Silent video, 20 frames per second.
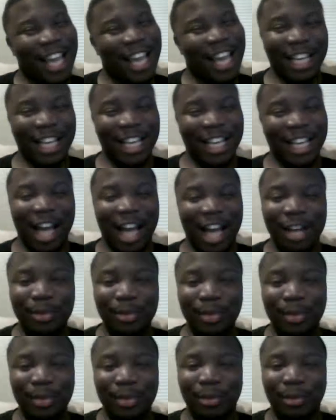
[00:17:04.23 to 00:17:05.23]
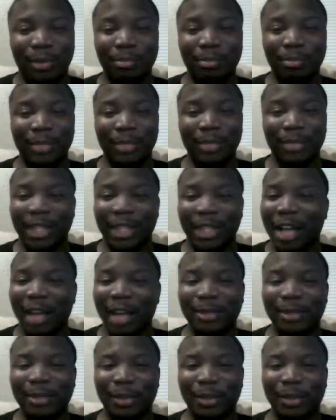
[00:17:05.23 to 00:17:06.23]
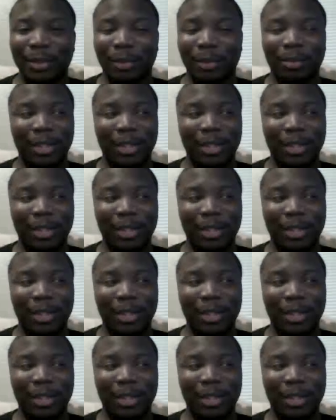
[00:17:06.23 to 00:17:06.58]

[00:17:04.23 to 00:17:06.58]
And it caught up to them. Caught up to them.